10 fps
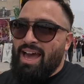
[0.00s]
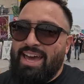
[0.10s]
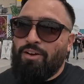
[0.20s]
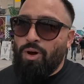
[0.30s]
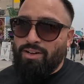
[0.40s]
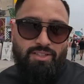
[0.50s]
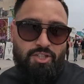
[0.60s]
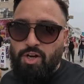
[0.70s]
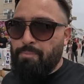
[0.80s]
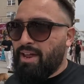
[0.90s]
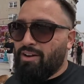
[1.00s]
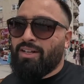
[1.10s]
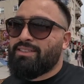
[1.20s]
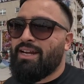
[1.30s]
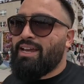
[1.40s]
hadn't walked this strip at
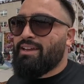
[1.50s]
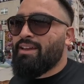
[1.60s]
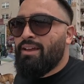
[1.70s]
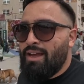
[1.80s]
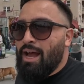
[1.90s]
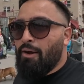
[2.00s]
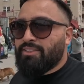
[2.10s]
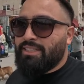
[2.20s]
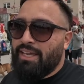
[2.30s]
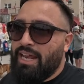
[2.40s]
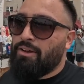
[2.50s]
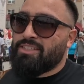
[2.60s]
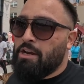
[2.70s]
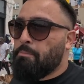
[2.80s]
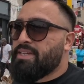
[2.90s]
all today. I was thinking I was
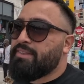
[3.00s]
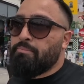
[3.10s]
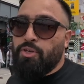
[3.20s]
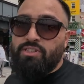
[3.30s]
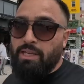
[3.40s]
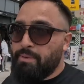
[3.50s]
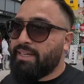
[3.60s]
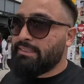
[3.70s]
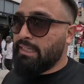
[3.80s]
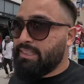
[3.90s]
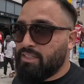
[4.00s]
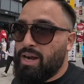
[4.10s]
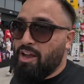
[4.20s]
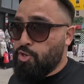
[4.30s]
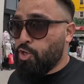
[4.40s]
gonna beat the music because it is
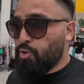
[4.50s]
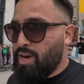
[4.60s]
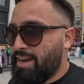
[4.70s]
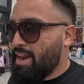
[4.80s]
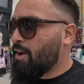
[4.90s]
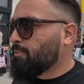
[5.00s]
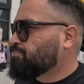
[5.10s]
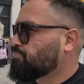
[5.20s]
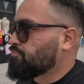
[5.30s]
around noon right now.